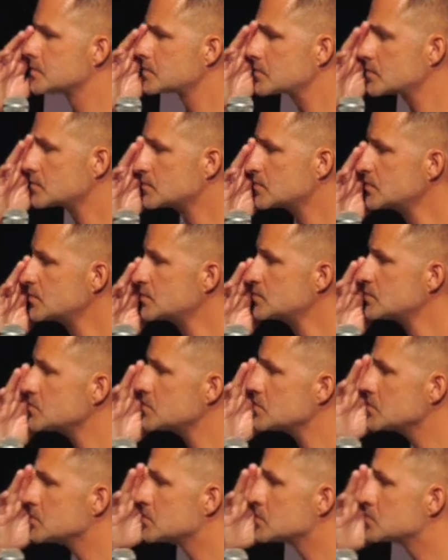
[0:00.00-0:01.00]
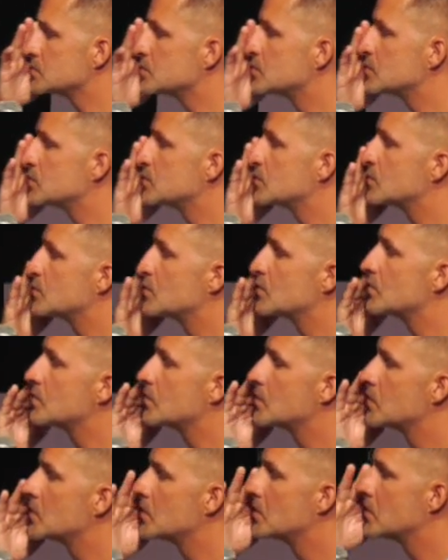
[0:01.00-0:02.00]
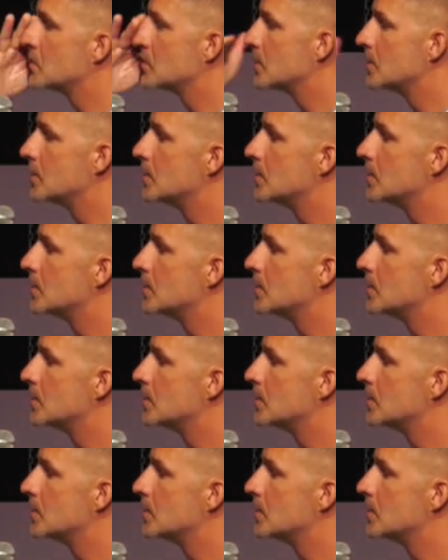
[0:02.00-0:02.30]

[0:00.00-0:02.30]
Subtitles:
[no speech]